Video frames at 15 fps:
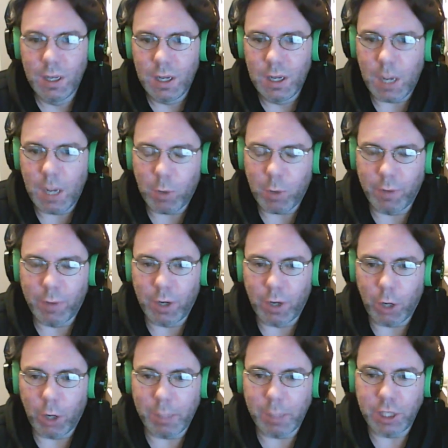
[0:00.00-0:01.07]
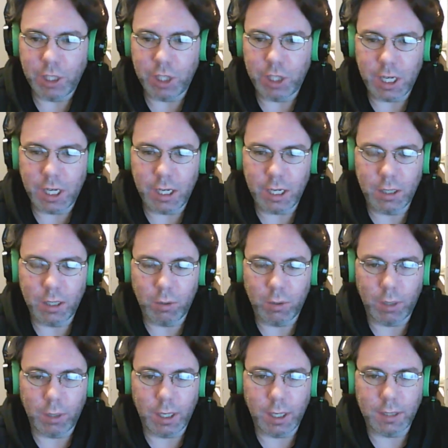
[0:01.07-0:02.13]
I'm more of an RPG
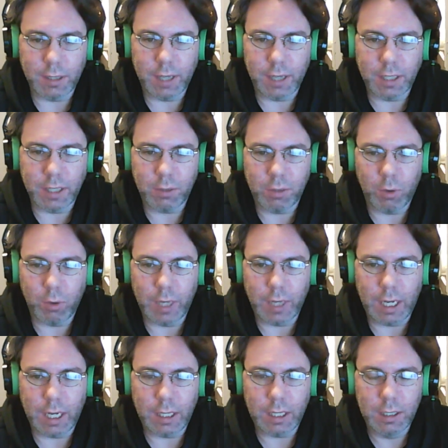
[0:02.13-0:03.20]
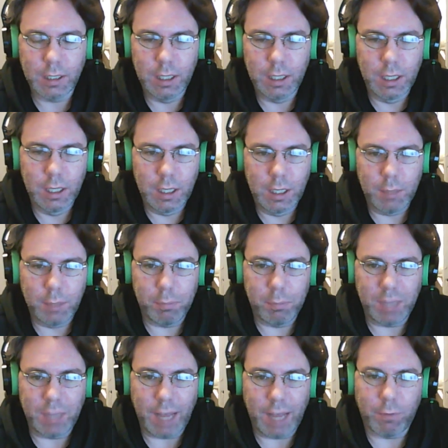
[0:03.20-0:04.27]
or a side-scrolling
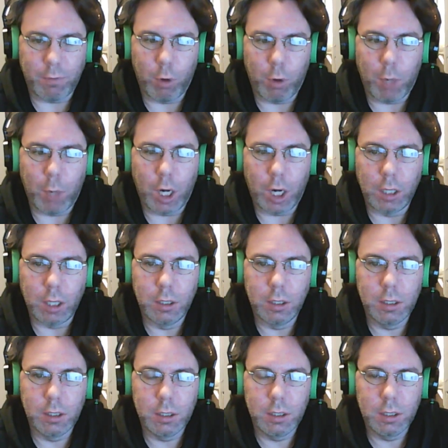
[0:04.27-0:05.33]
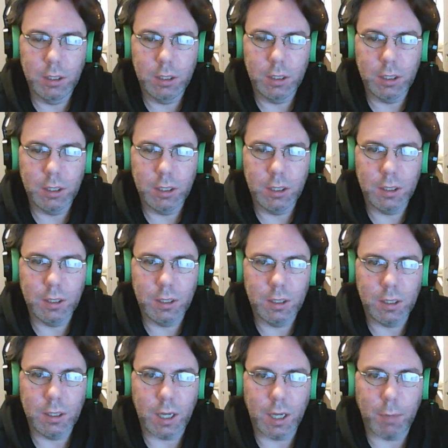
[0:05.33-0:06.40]
platformer
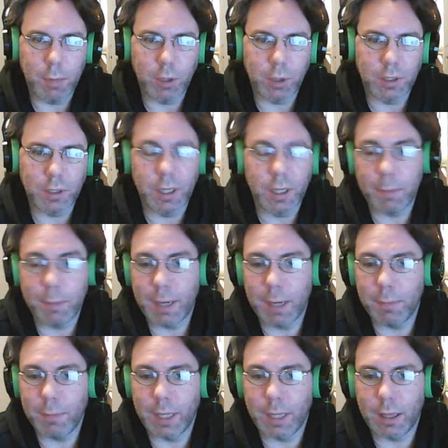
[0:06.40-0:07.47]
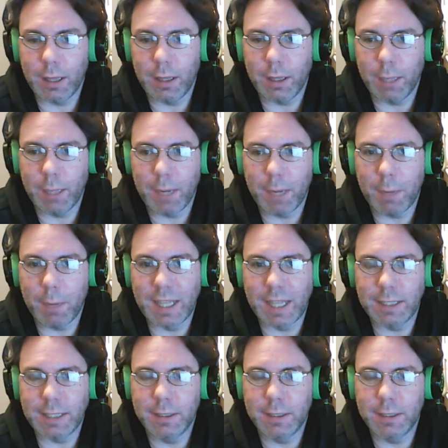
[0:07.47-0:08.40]
kind of person, like Mega Man